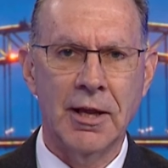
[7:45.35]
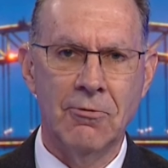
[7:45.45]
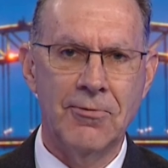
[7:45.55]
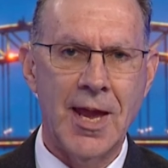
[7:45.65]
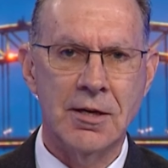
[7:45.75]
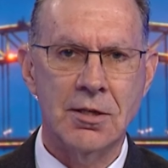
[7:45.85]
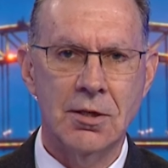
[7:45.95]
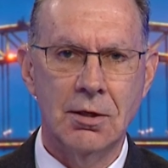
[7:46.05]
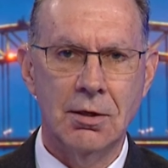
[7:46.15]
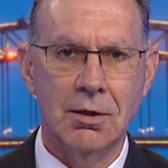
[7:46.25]
event
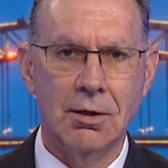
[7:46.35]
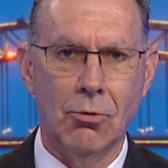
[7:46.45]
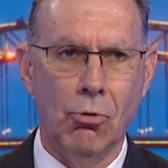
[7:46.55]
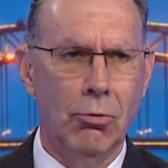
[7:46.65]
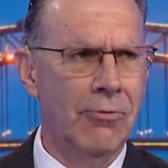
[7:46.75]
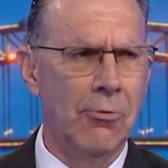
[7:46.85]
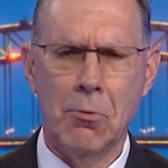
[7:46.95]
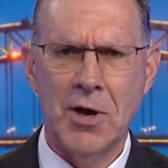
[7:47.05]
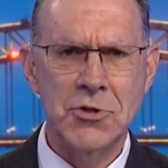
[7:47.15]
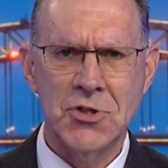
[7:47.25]
of
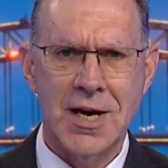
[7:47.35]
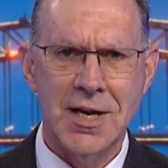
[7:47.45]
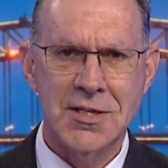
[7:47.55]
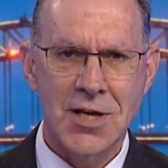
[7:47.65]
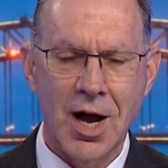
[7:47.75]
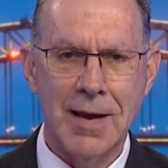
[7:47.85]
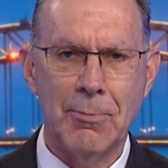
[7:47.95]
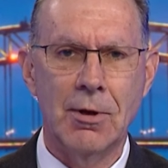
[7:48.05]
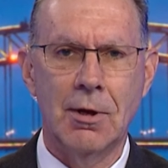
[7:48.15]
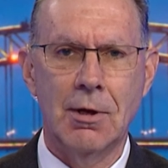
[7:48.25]
almost any type
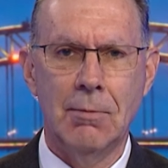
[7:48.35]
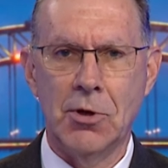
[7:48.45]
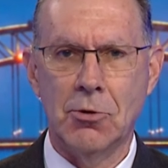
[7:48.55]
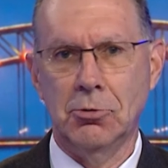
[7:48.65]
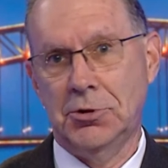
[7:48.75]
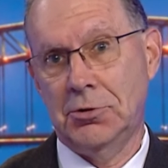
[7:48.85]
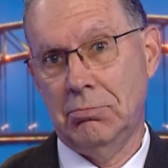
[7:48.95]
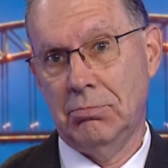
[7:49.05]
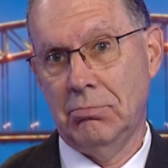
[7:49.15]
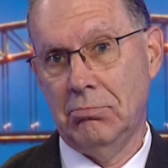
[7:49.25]
because
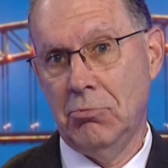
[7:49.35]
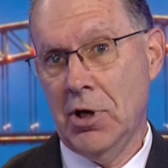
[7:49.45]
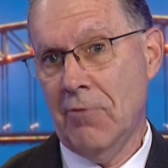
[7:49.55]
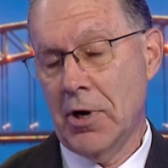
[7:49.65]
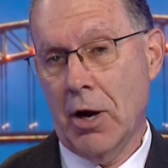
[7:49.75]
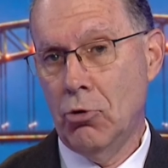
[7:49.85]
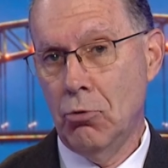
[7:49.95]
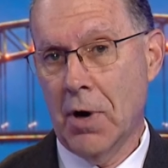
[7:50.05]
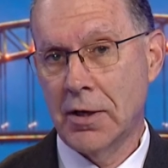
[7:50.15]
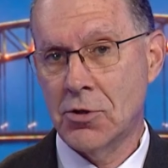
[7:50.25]
you never know who
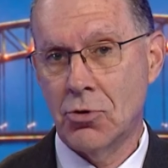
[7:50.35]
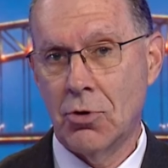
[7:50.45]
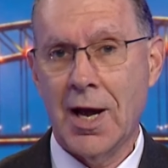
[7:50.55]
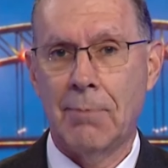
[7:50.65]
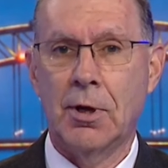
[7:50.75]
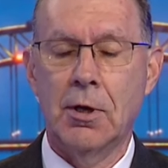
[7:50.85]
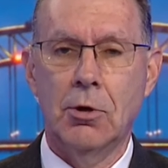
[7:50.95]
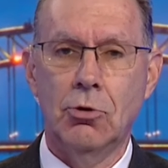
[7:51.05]
might turn up. You